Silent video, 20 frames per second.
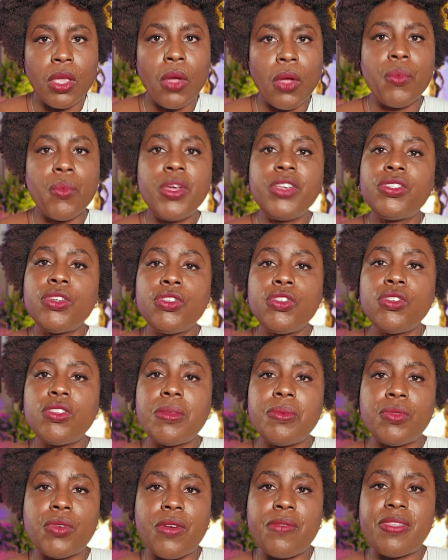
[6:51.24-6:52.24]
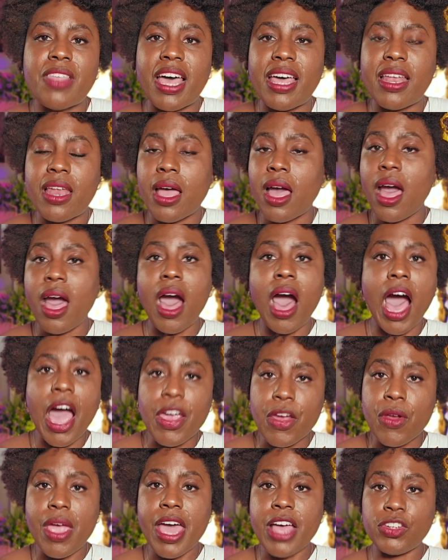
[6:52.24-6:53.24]
Researchers observed that
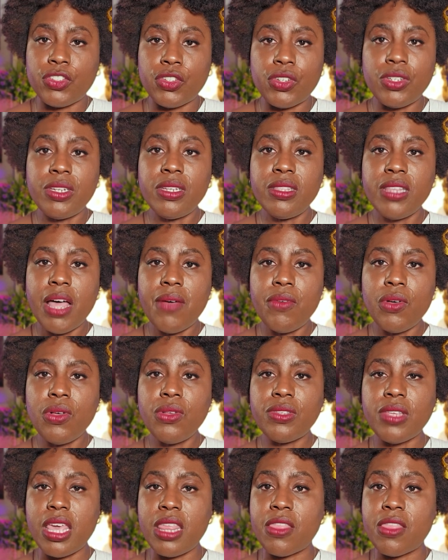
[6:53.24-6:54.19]
higher estrogen levels